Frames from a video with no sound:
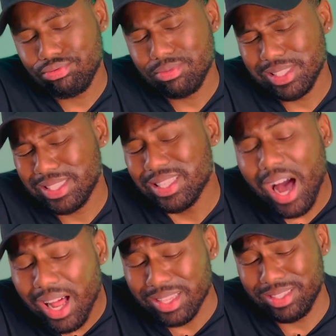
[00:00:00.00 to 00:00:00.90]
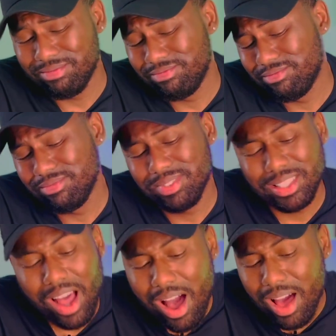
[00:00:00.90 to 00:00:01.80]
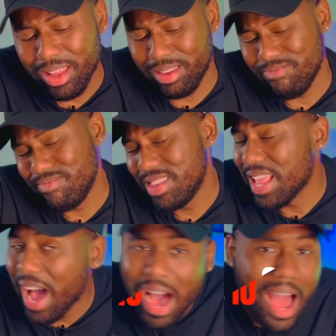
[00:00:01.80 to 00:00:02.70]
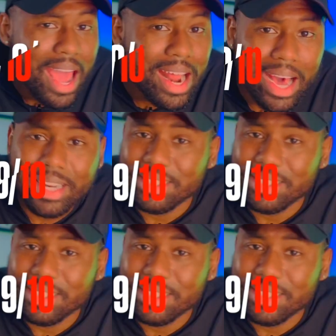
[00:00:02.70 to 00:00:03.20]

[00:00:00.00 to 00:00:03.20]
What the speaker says: solid 9 out of